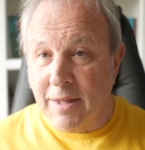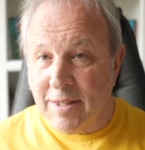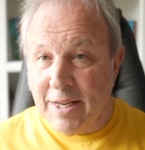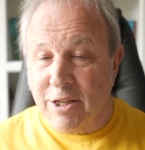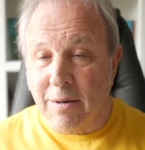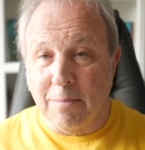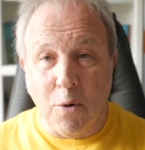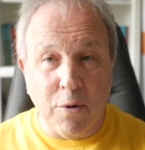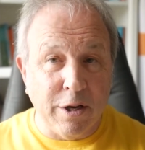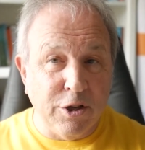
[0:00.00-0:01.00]
decent
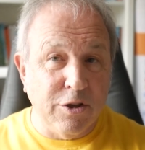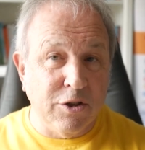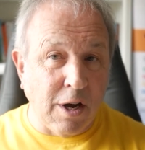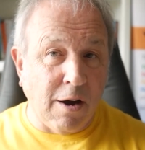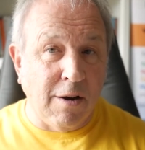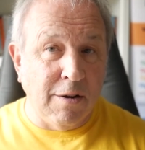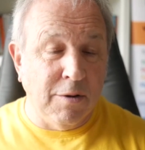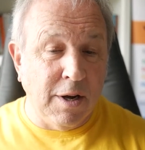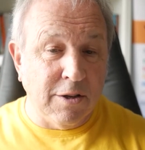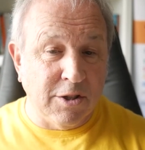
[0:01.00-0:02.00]
mortgages start
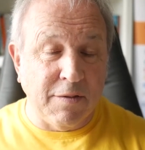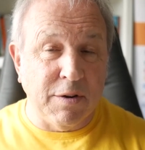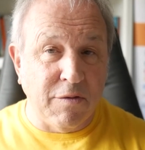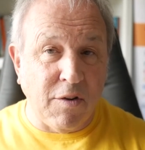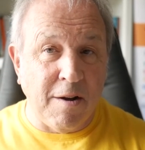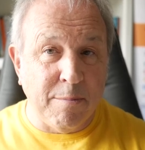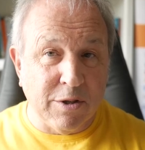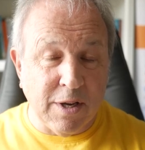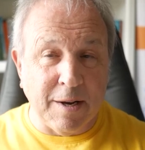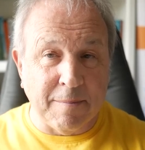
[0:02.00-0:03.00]
at
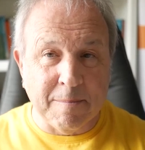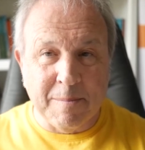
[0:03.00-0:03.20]
75%.